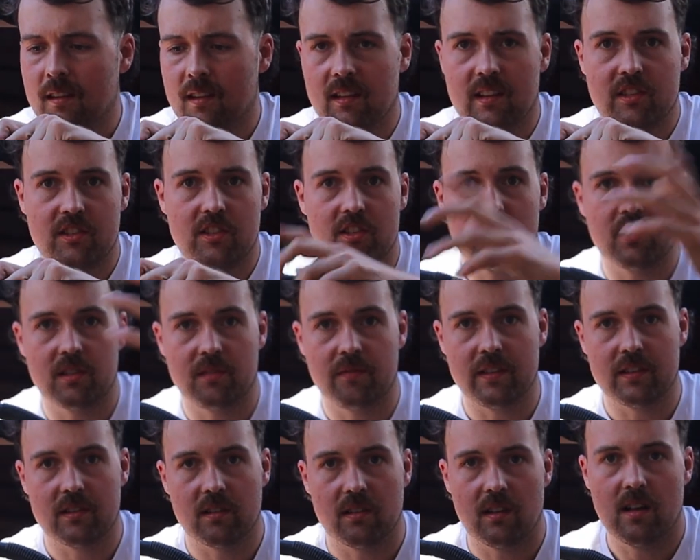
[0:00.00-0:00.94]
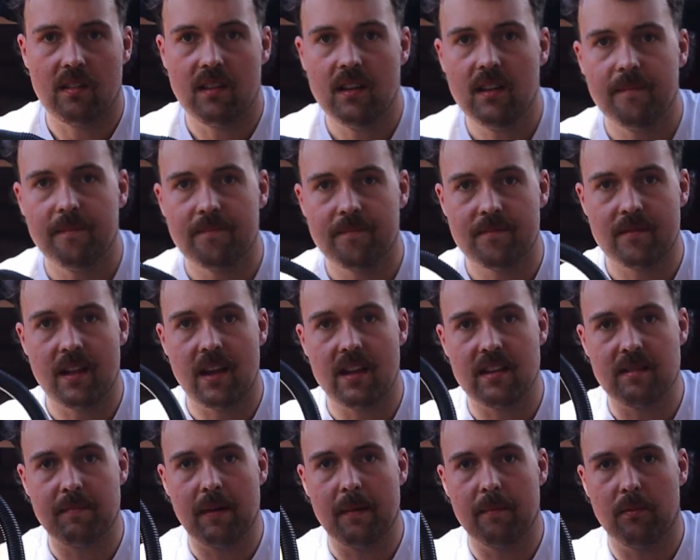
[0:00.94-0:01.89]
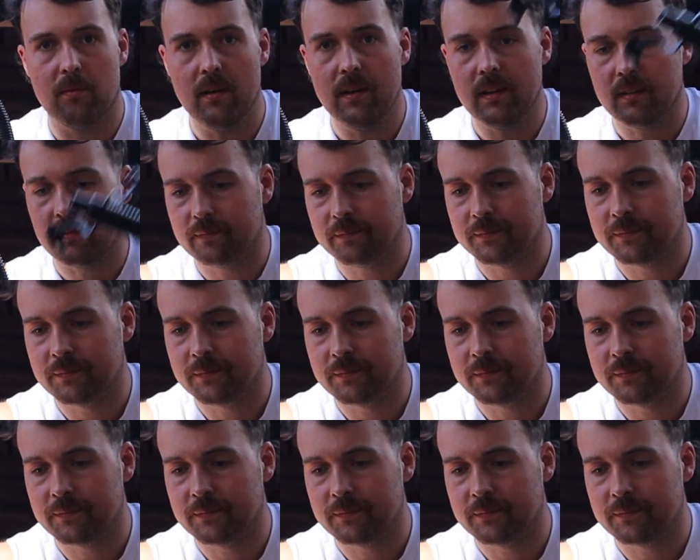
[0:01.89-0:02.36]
Literally just fits on like that, and you pump away.